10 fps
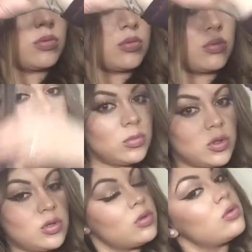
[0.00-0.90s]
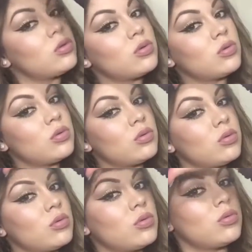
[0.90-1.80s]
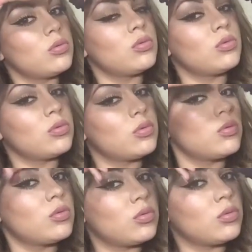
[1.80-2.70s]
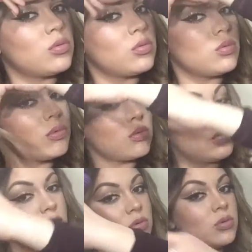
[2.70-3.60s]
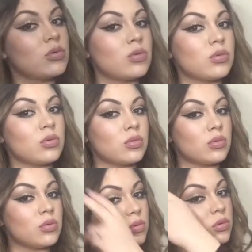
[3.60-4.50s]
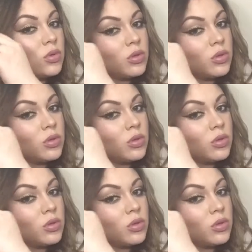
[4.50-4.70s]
[no speech]